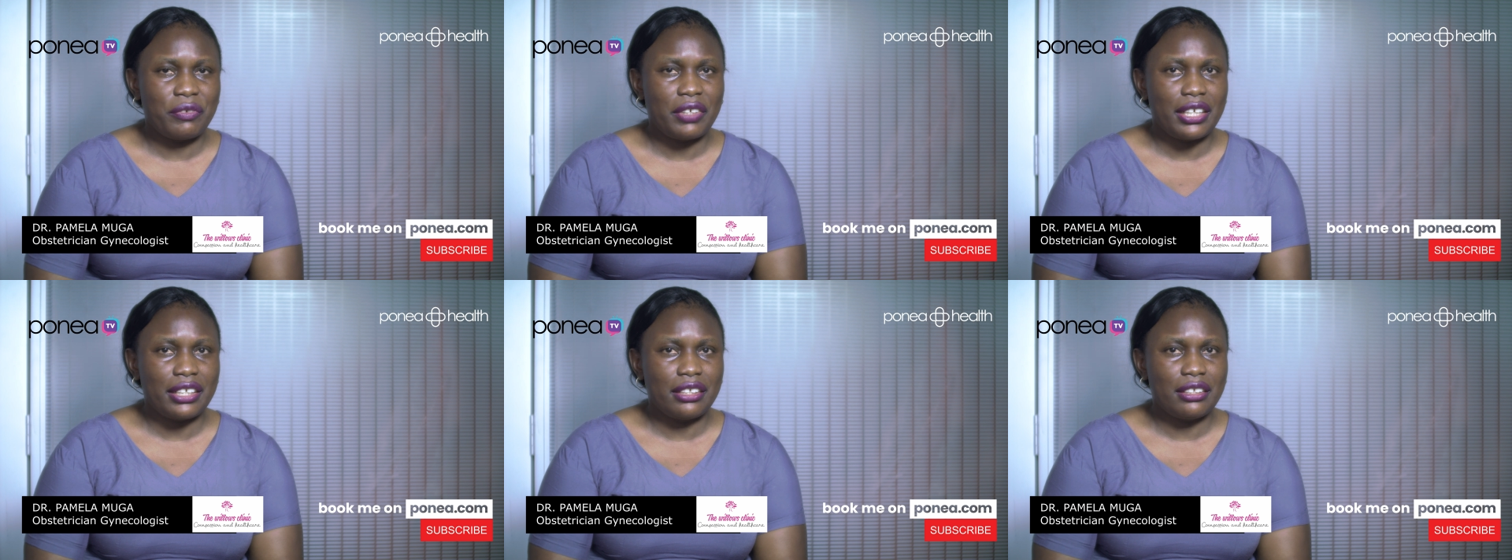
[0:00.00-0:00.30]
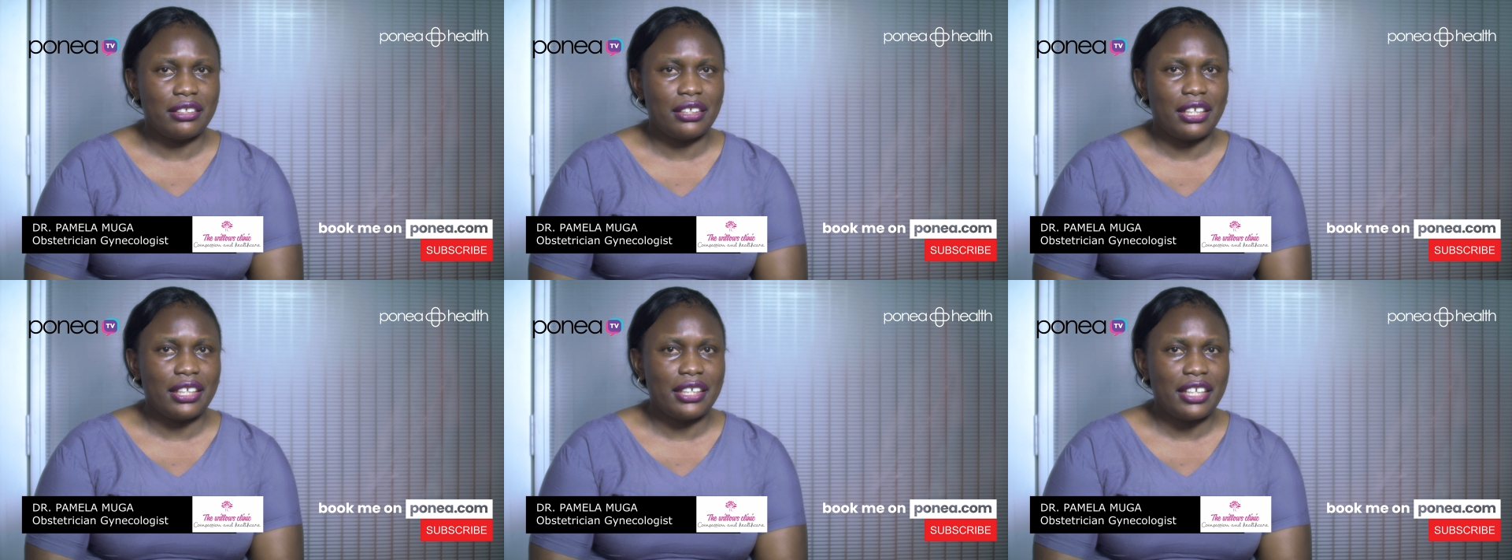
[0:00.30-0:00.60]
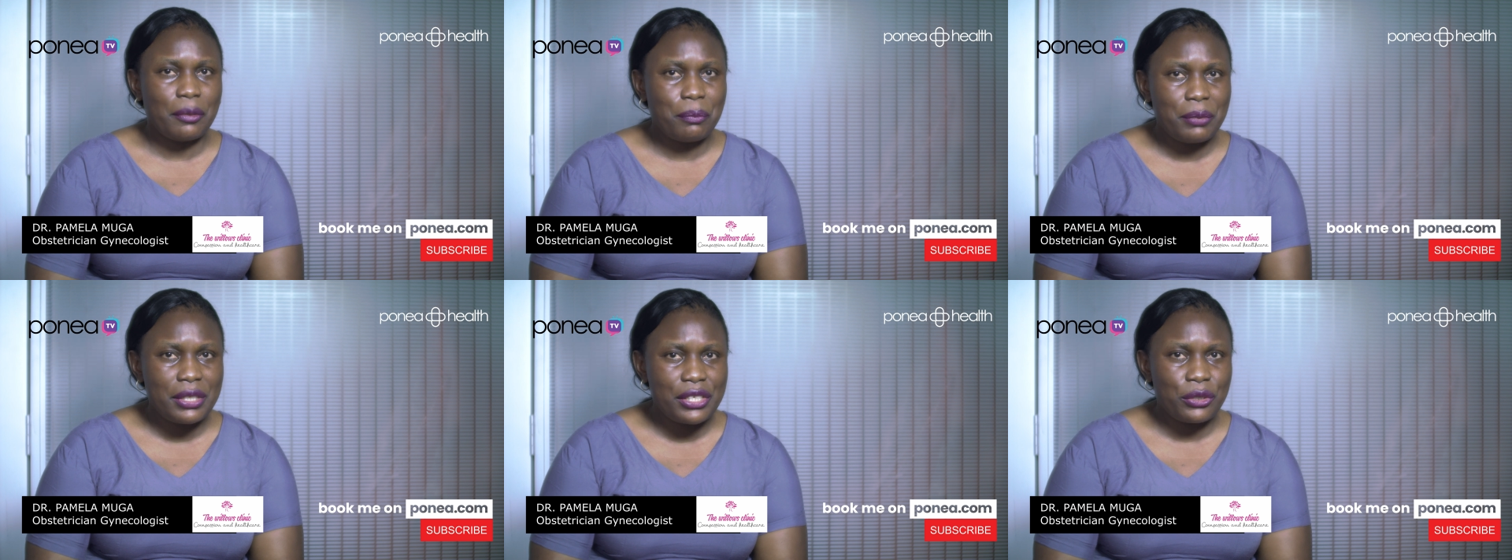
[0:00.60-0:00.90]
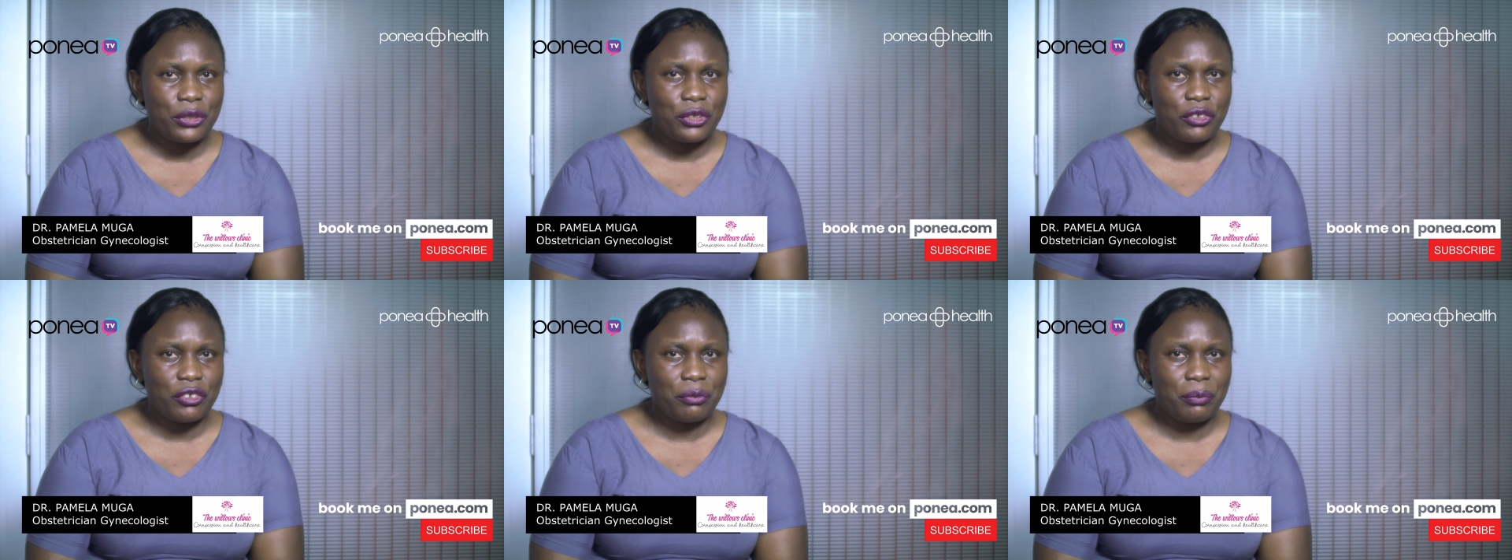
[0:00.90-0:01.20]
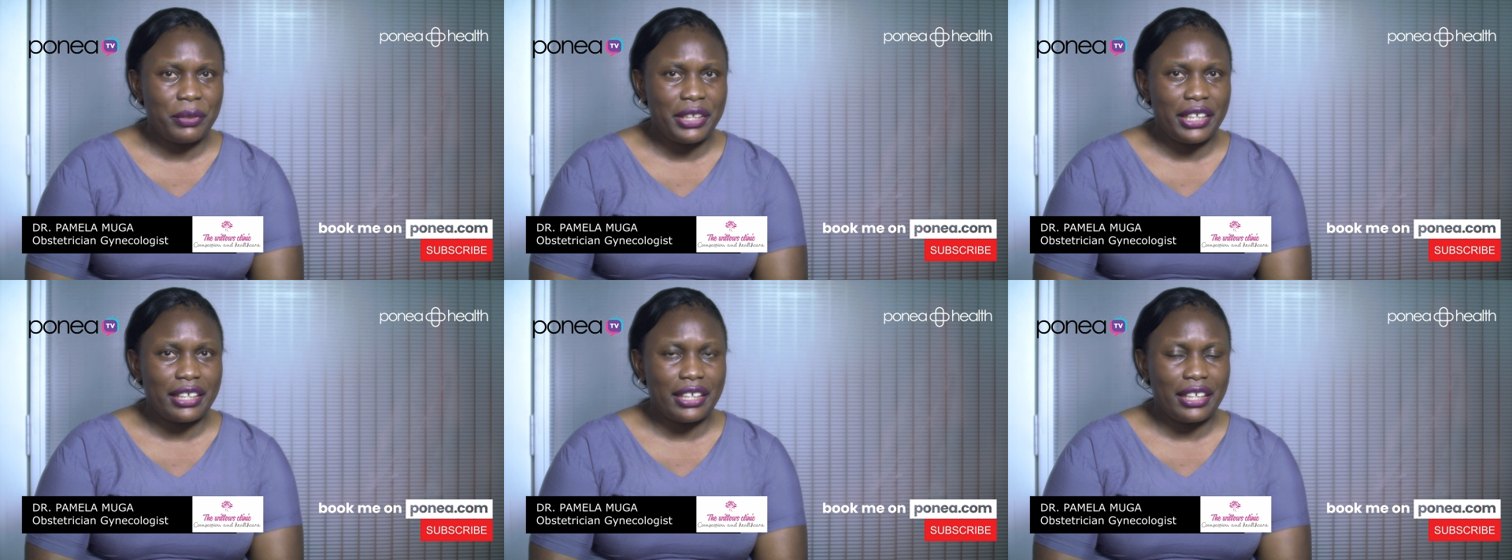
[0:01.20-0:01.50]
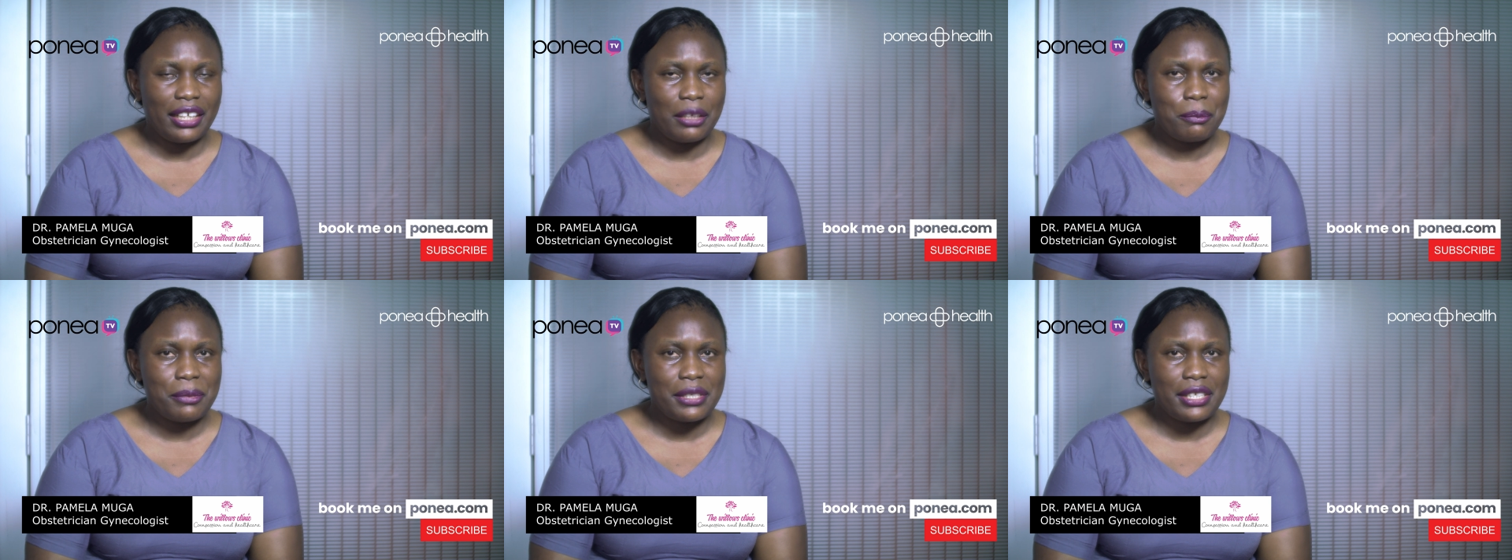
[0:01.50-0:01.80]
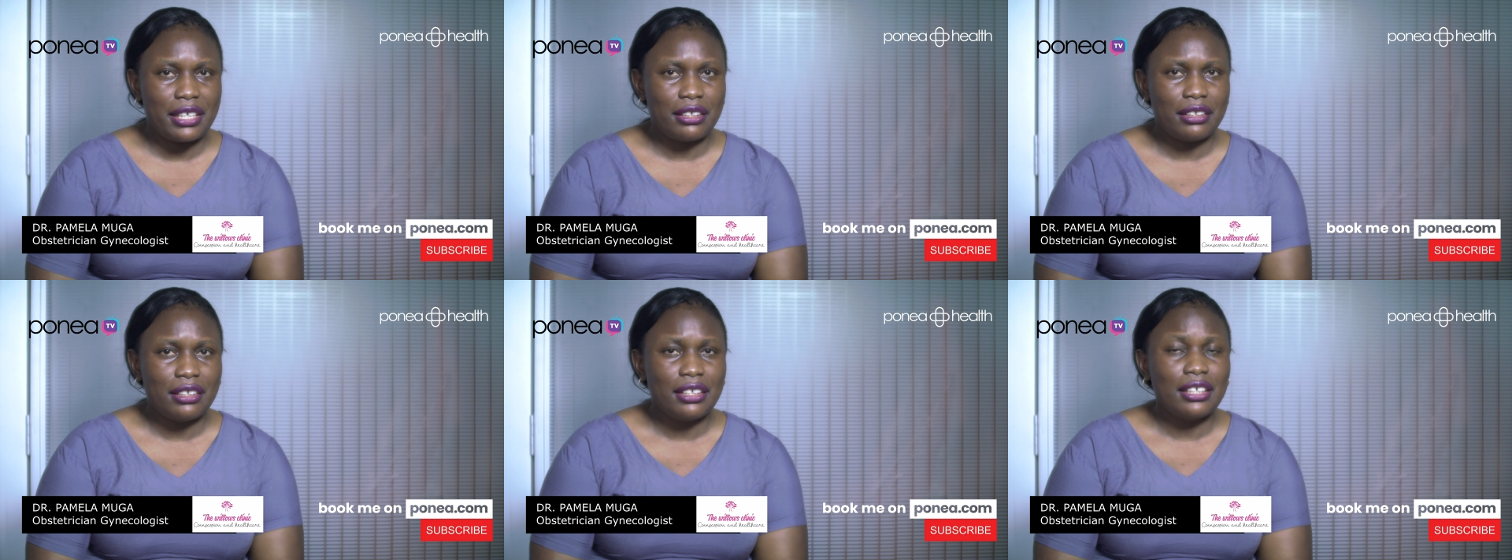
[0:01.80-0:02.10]
had an episode of
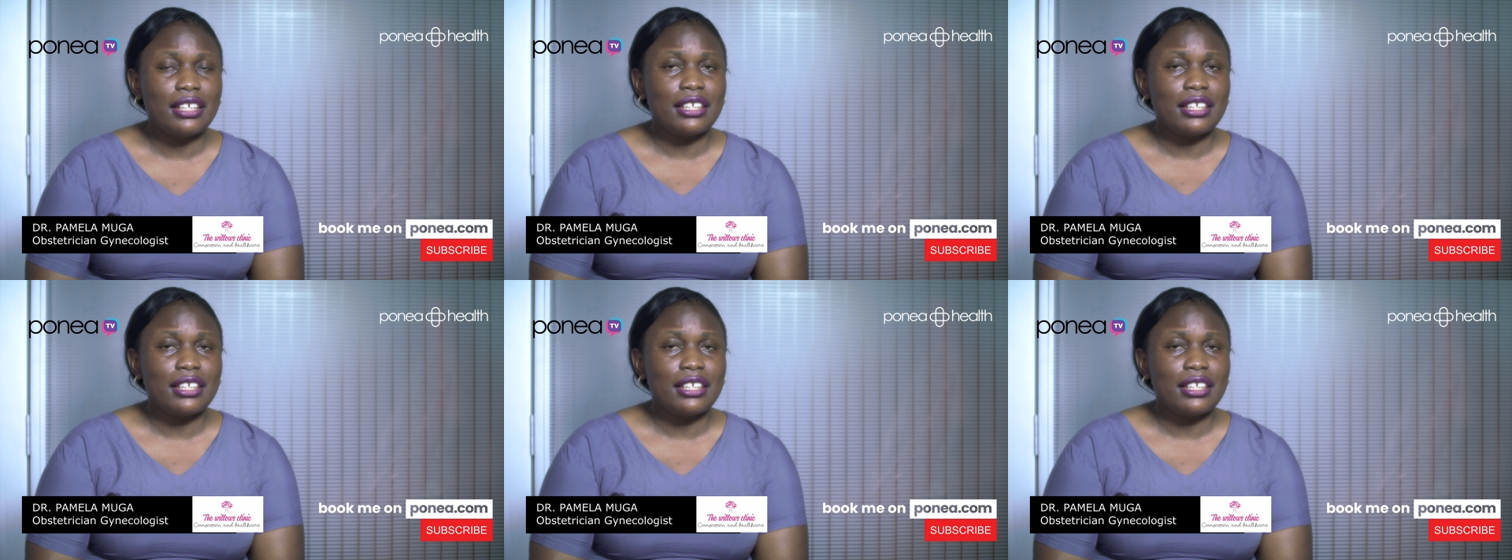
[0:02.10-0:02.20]
preeclampsia,